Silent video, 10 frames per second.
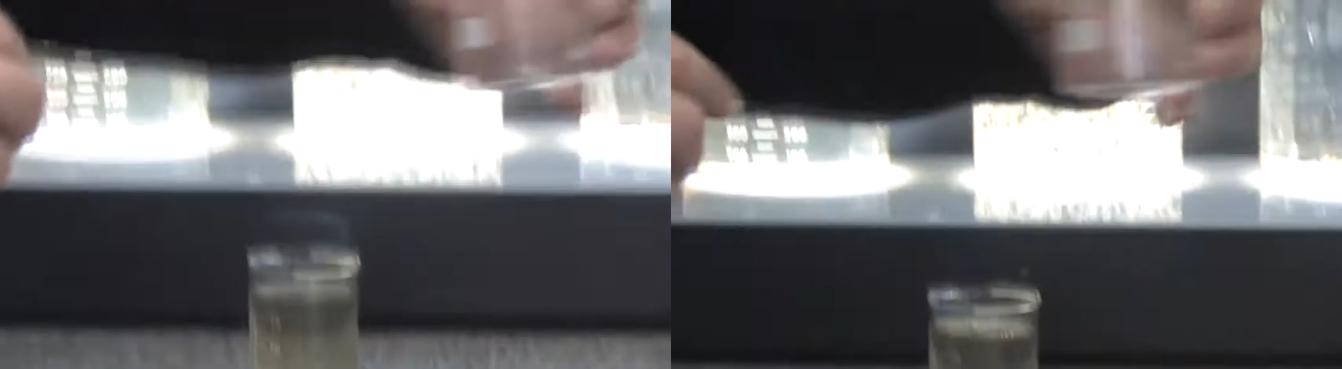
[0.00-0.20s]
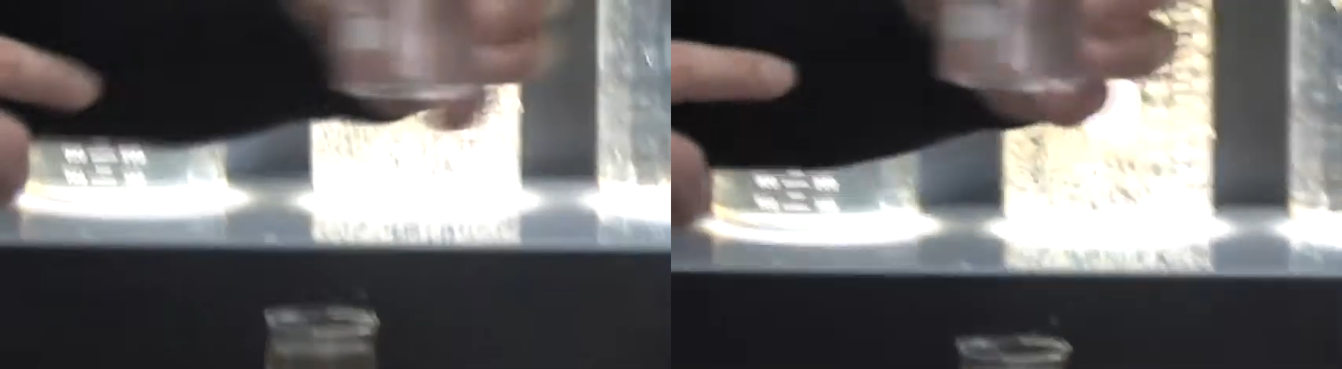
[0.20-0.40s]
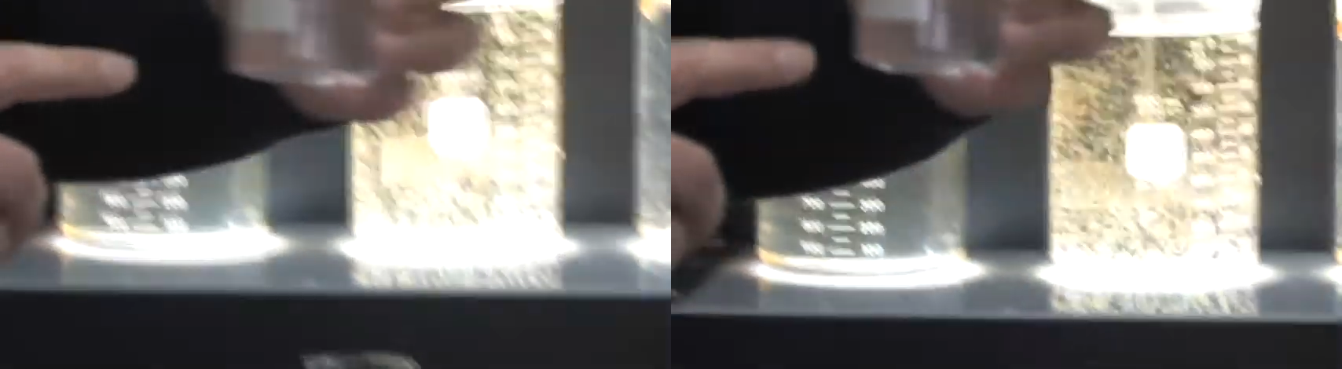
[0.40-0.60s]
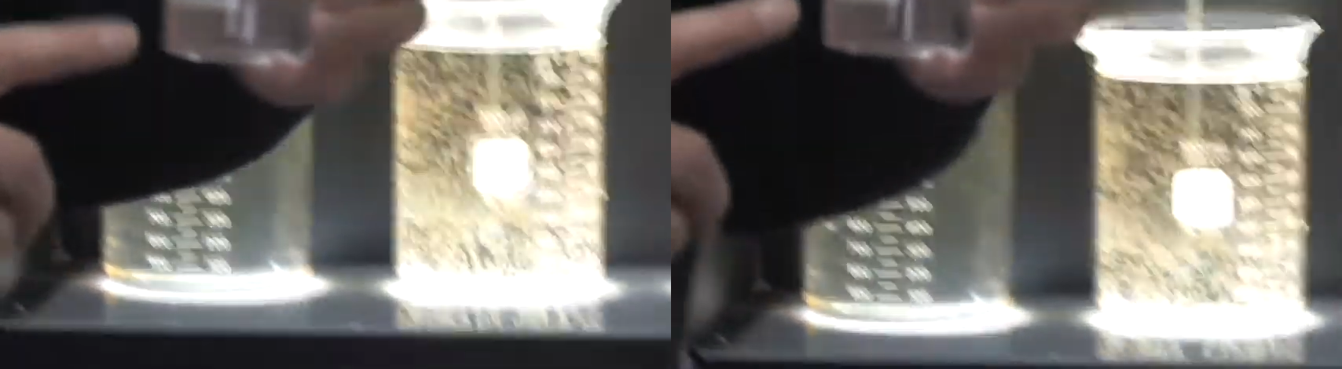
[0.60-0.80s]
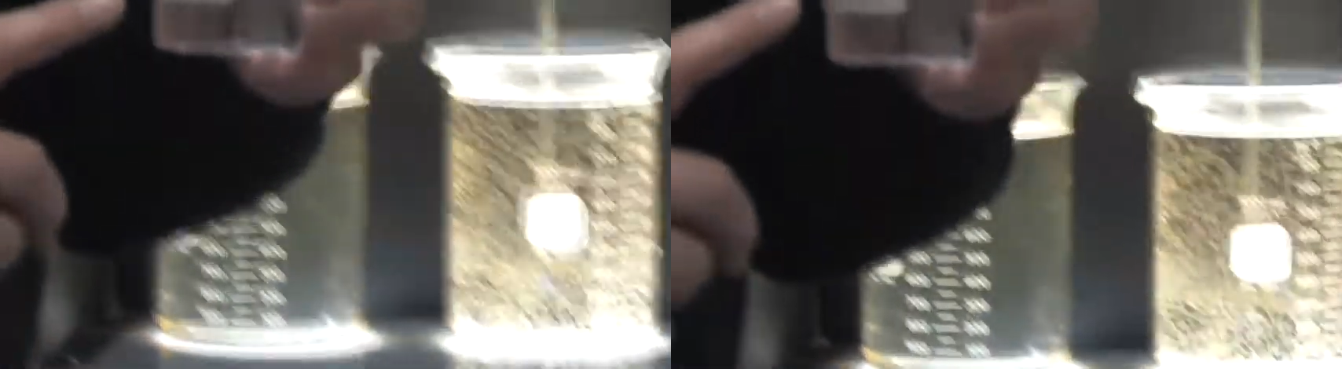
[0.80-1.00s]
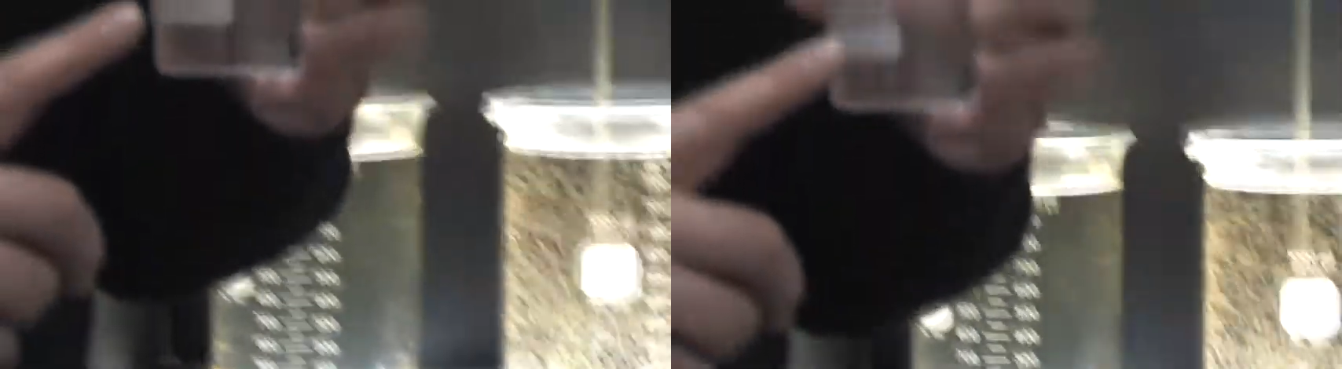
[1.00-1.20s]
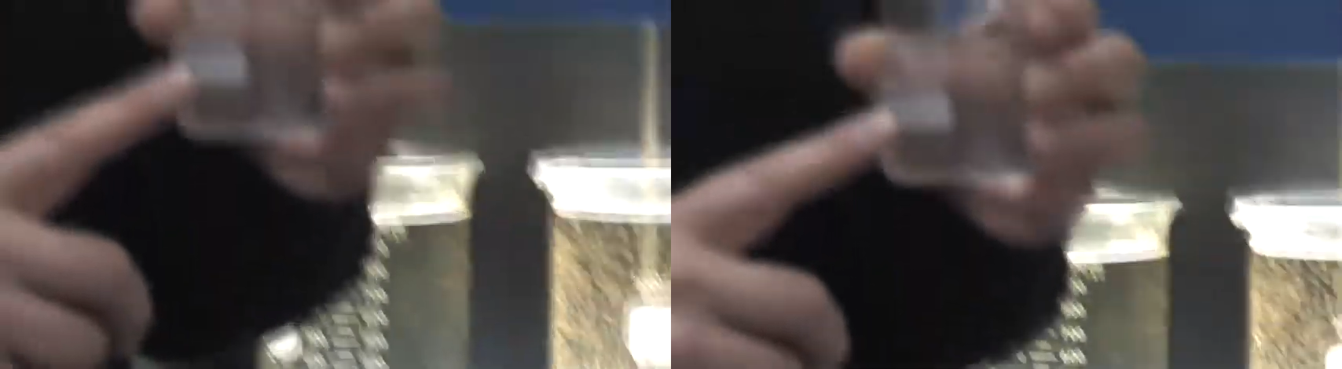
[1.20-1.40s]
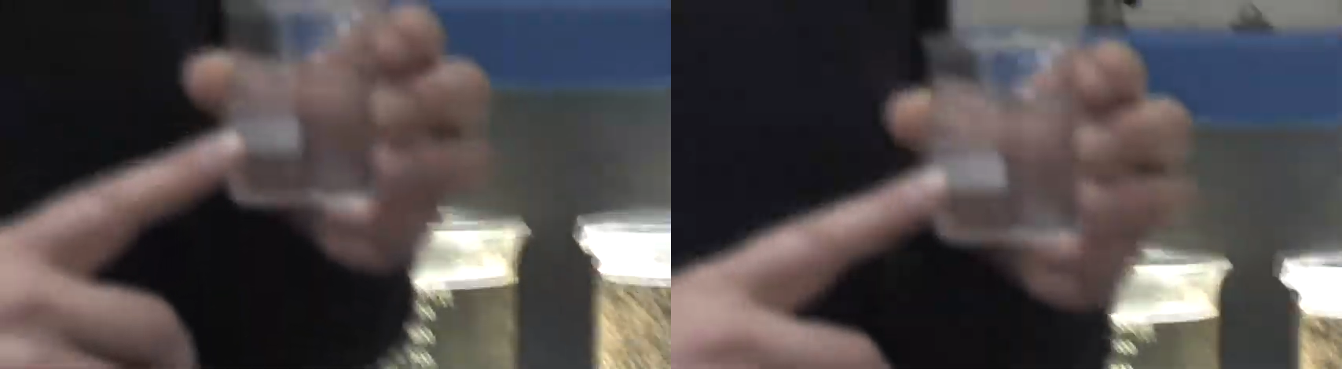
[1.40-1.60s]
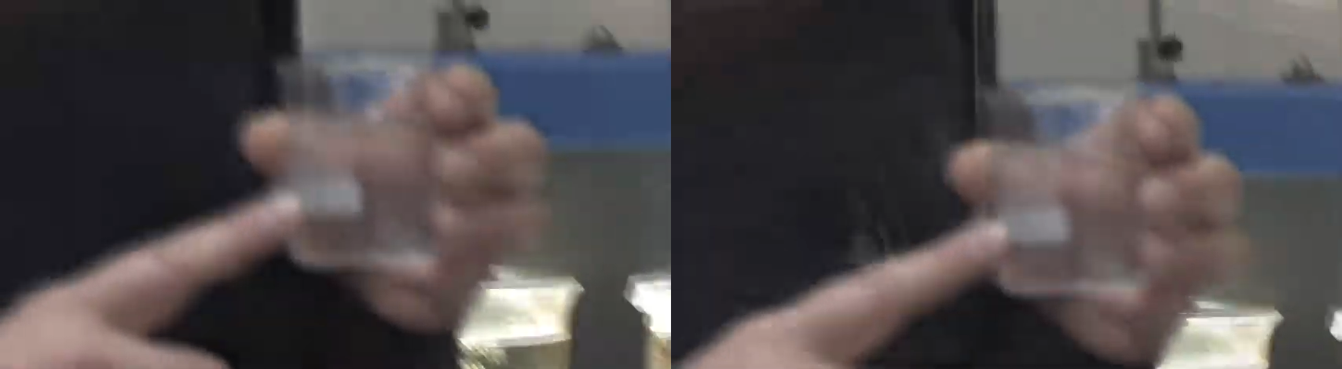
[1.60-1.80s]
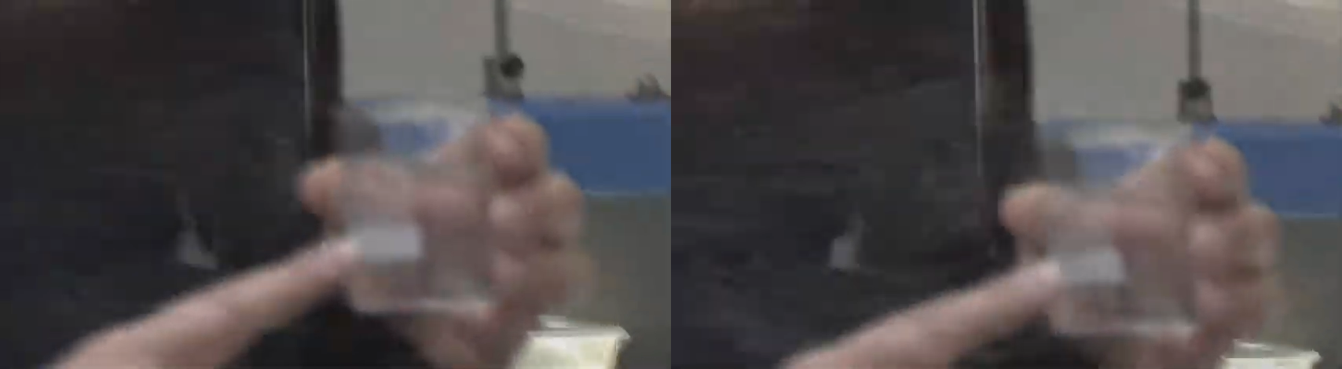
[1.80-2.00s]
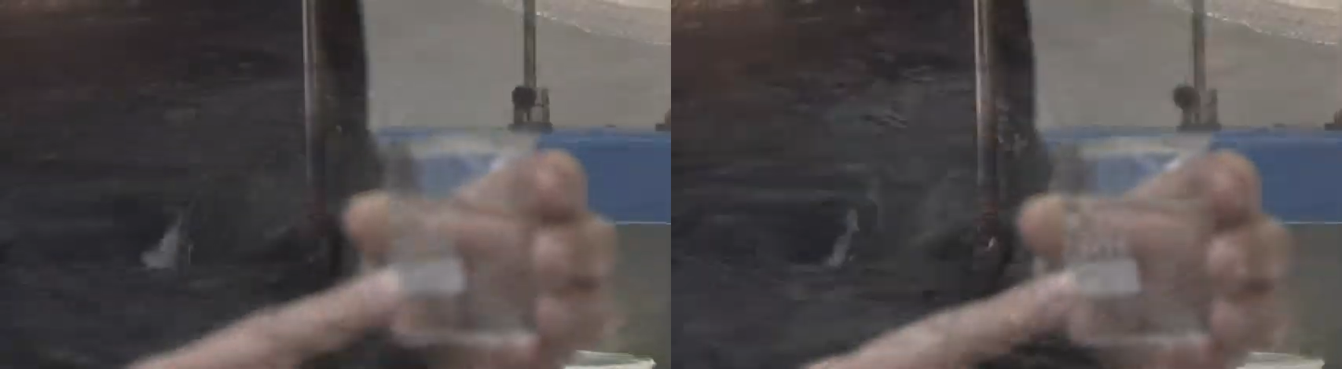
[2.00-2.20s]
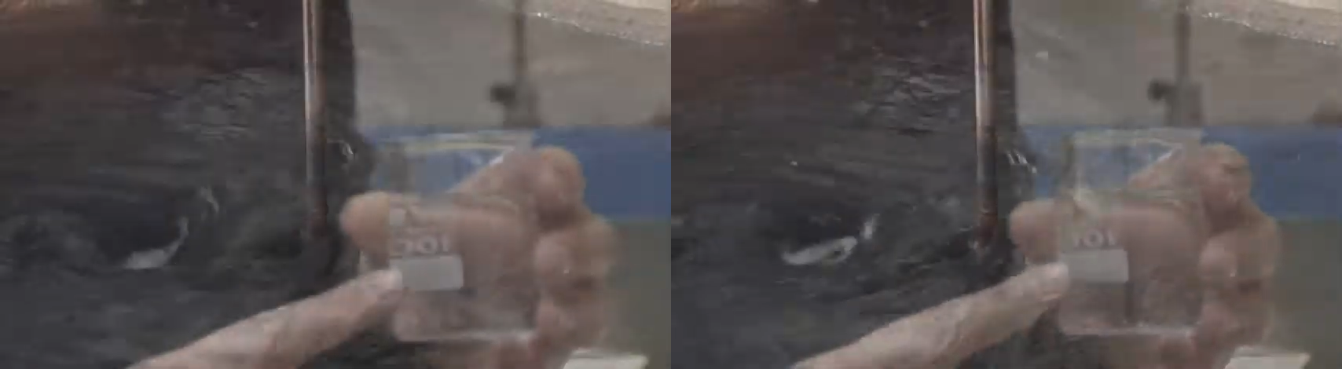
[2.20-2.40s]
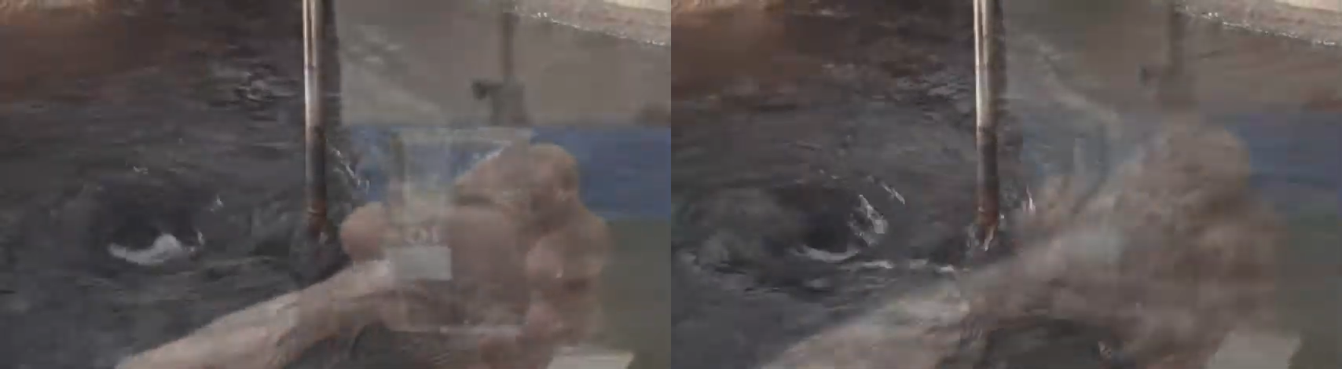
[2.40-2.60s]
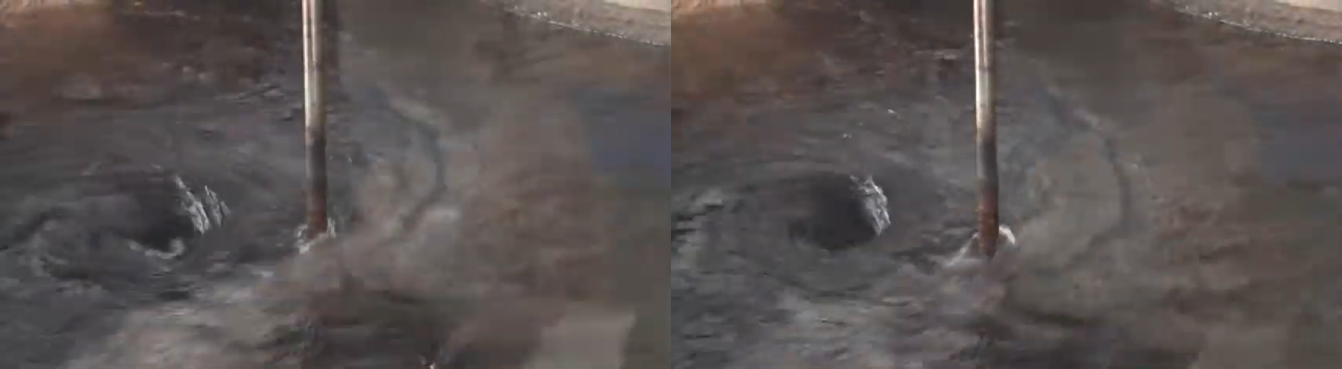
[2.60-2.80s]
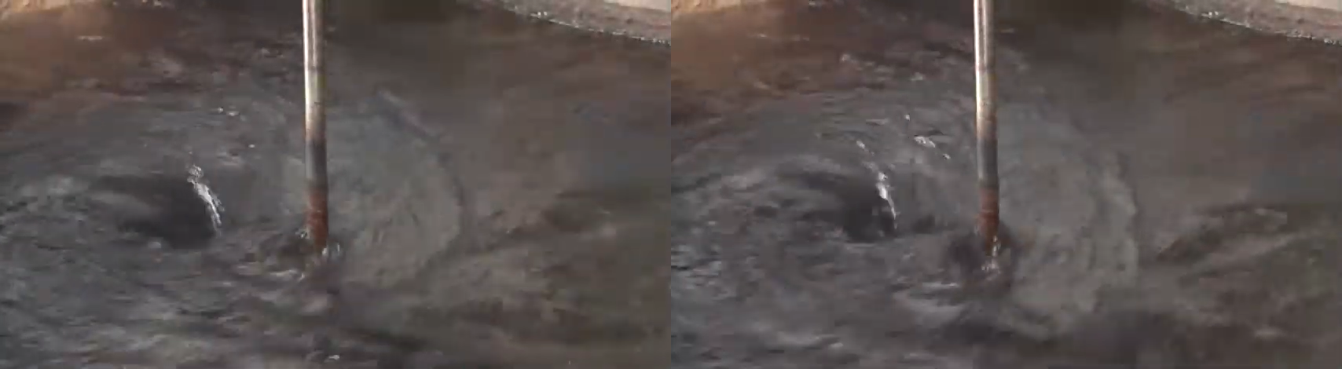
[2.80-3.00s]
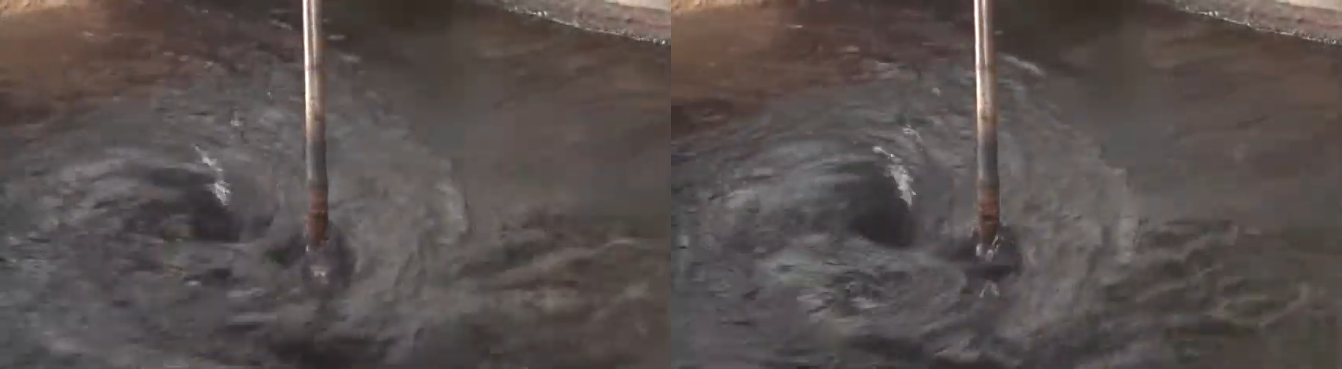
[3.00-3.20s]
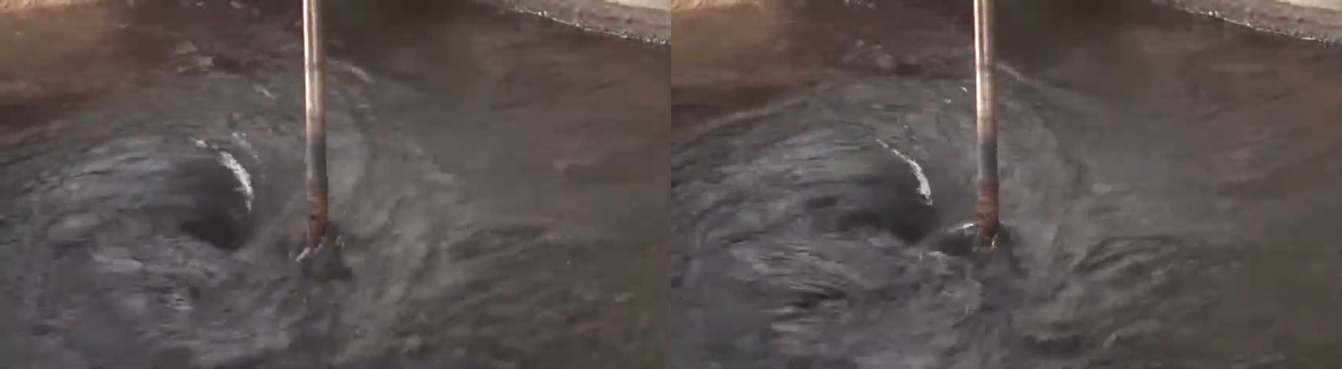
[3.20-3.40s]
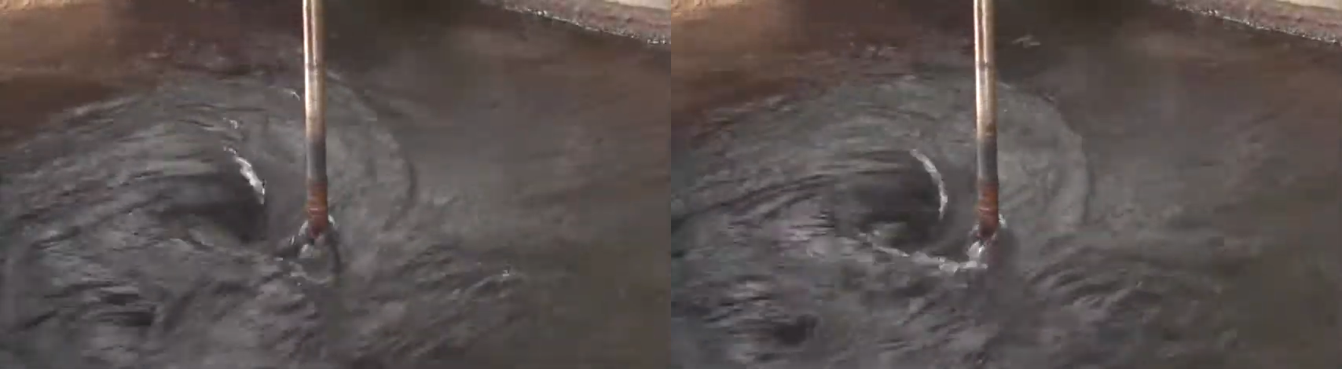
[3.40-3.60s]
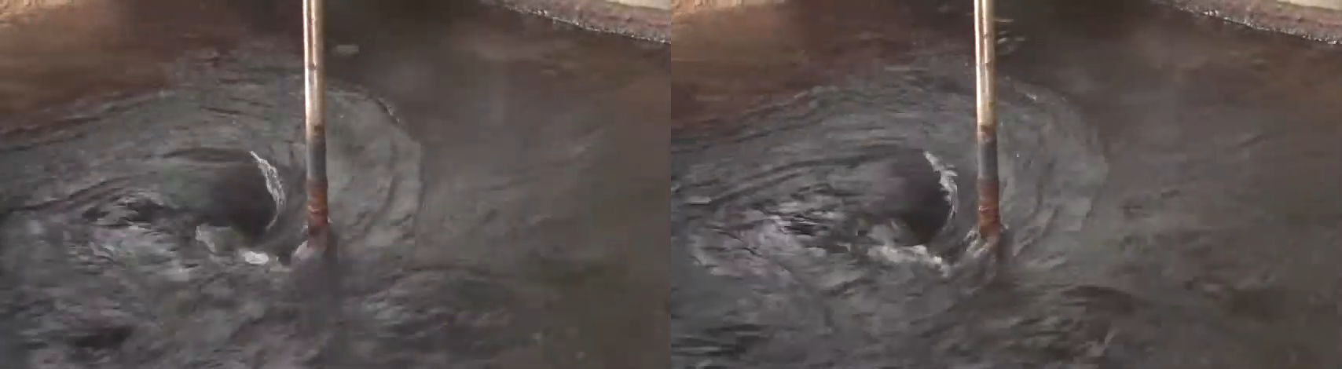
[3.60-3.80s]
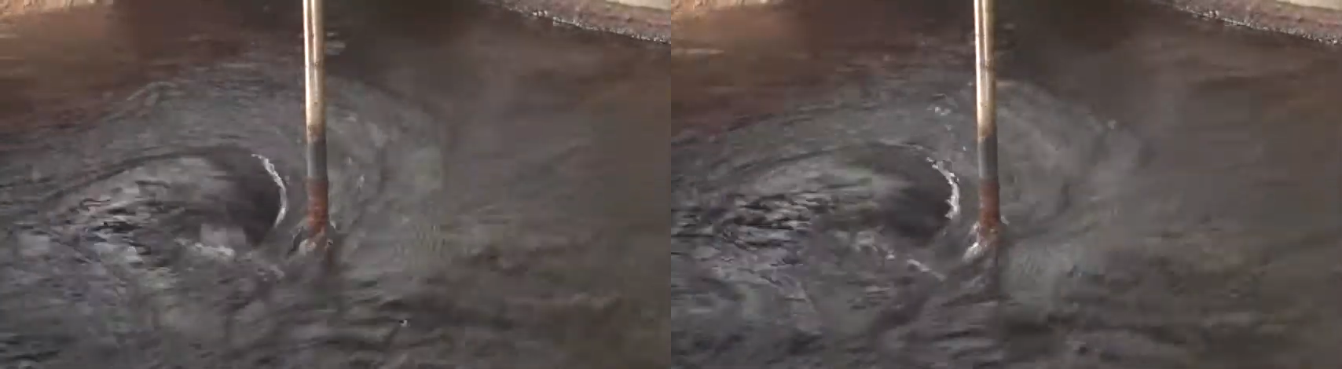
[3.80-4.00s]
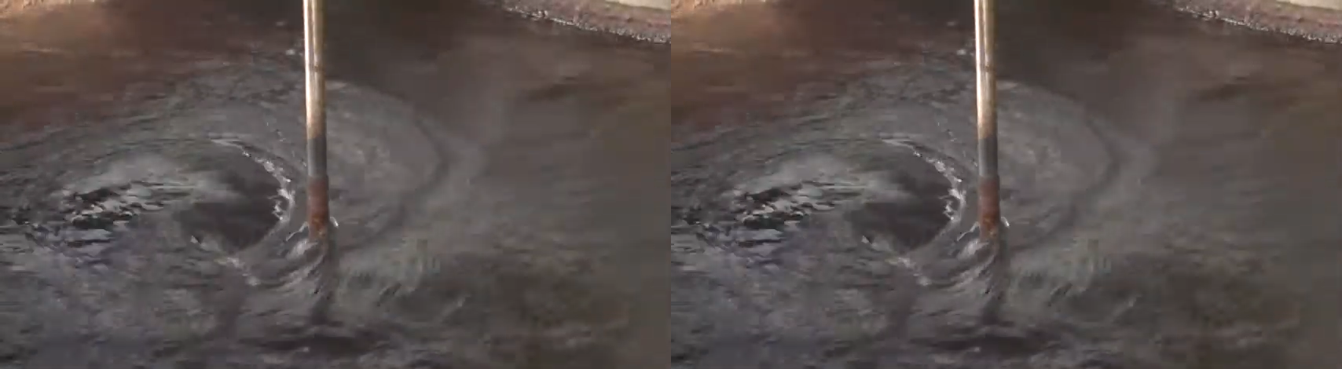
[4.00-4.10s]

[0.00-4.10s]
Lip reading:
No face is visible, so there are no lips to read.